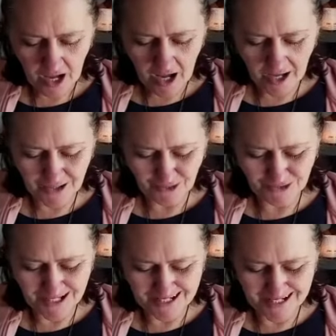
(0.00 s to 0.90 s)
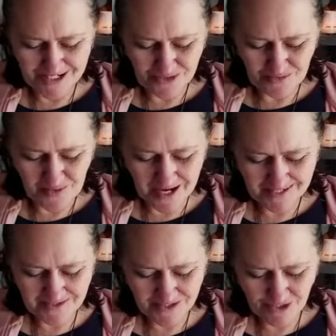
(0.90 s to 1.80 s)
I call Archangel
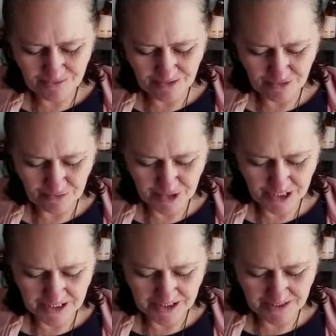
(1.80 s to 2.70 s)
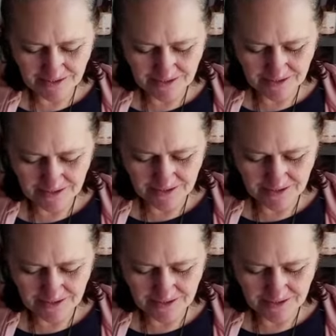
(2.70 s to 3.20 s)
Michael to me for protection.